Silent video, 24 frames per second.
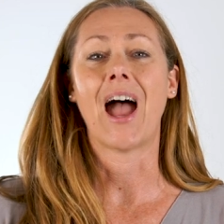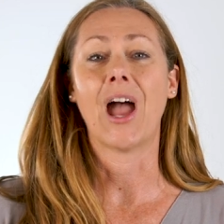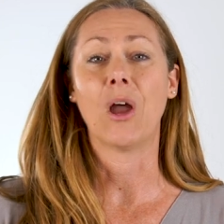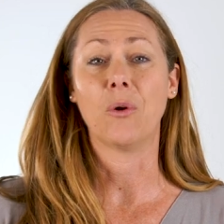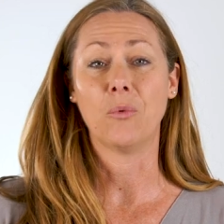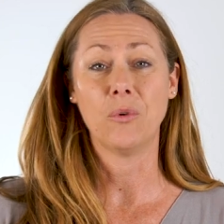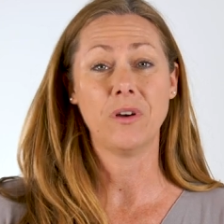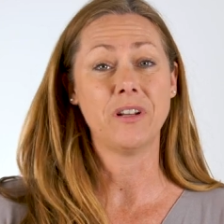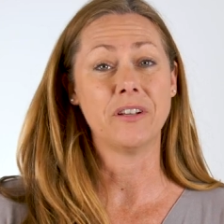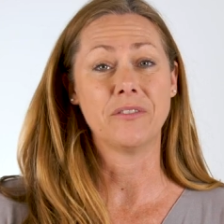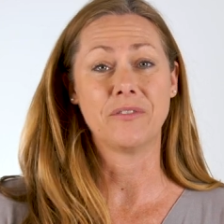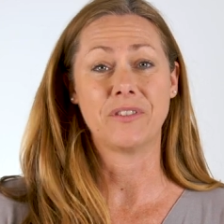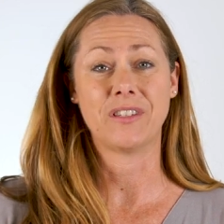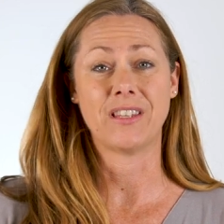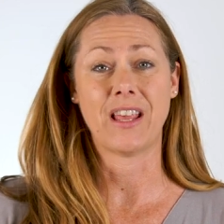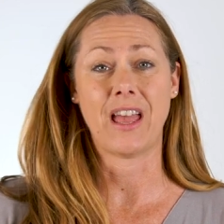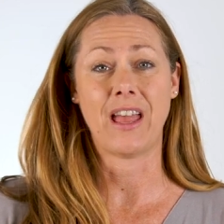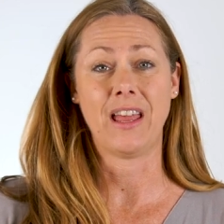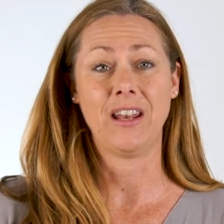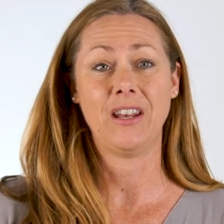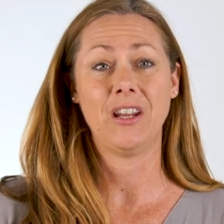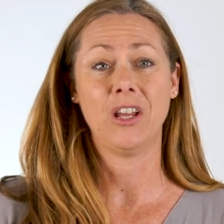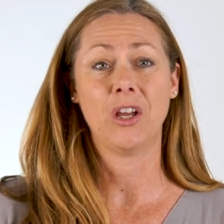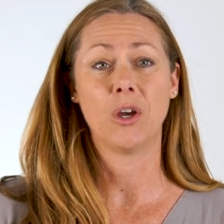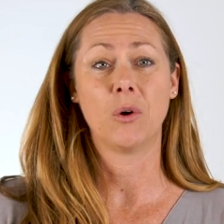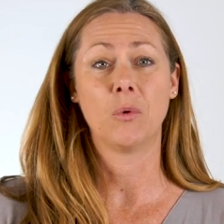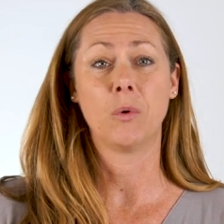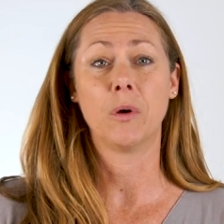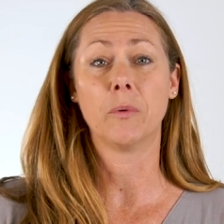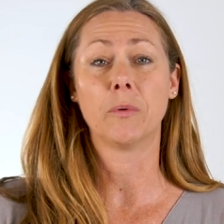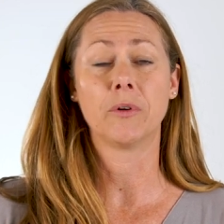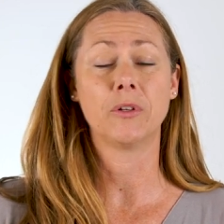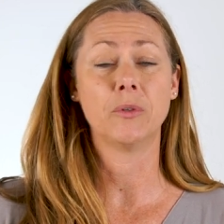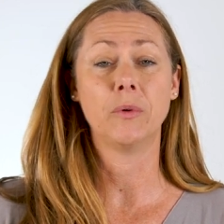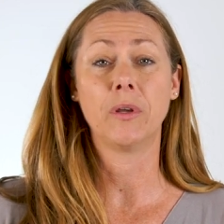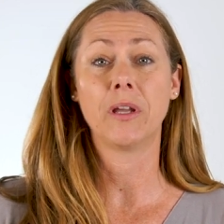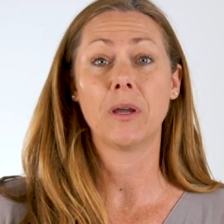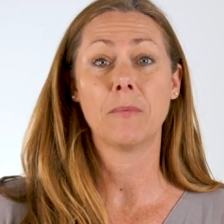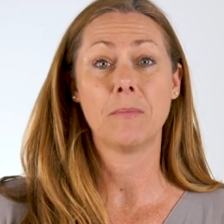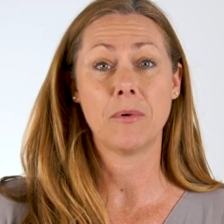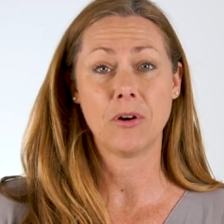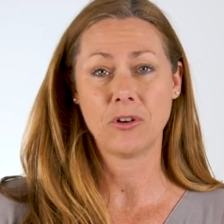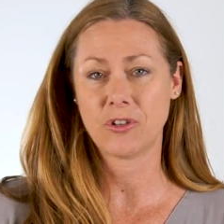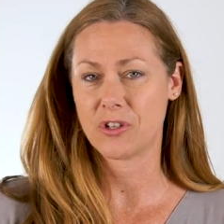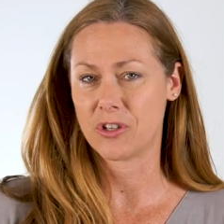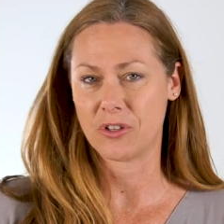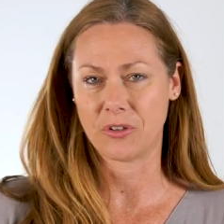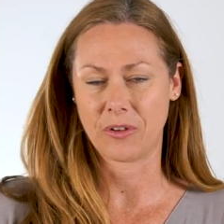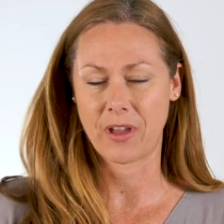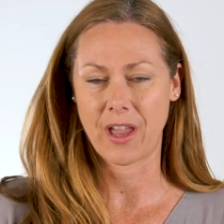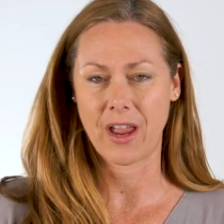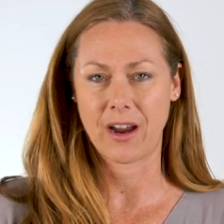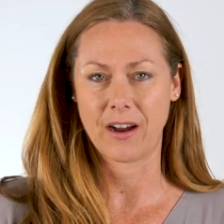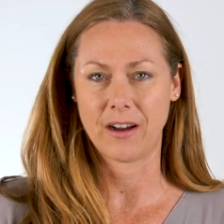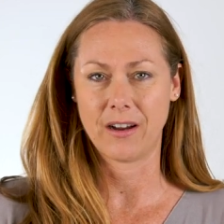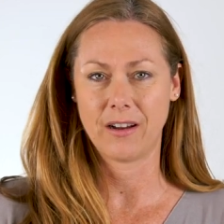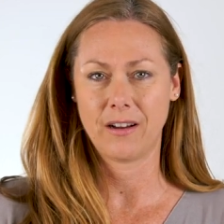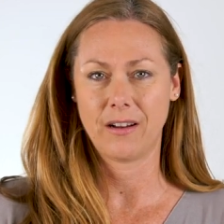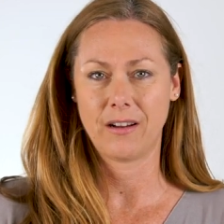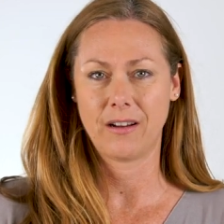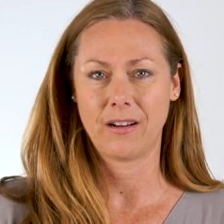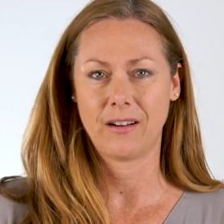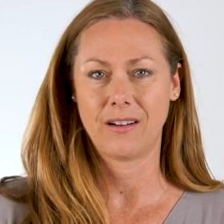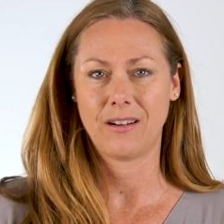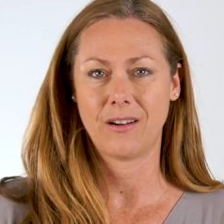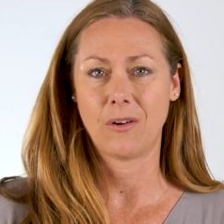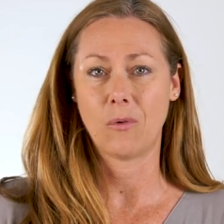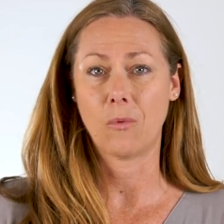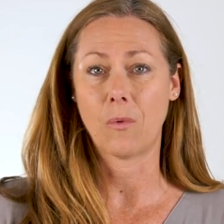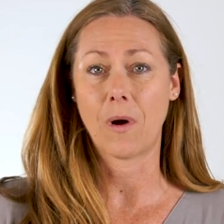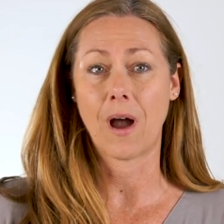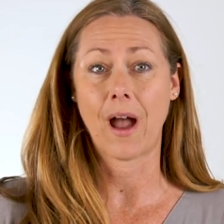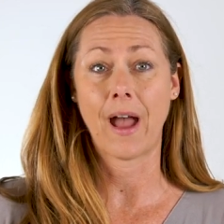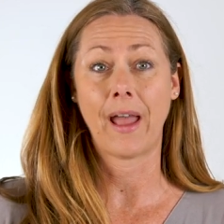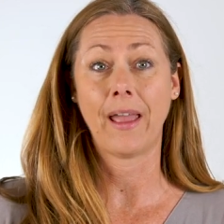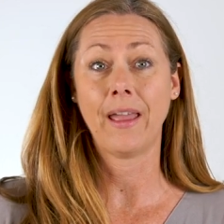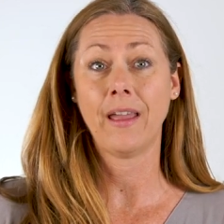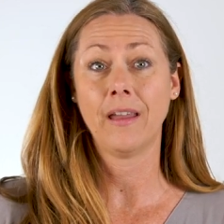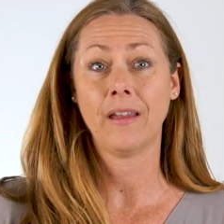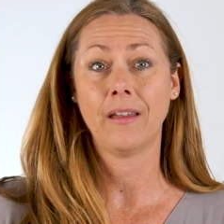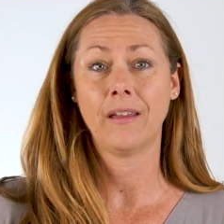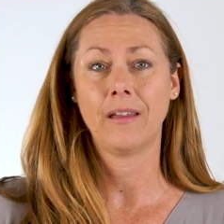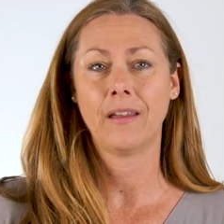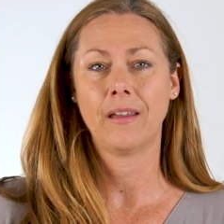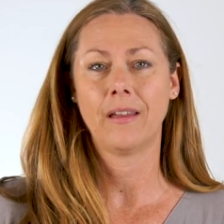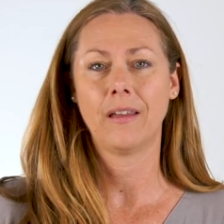I would have said we were doing emotional care. Why?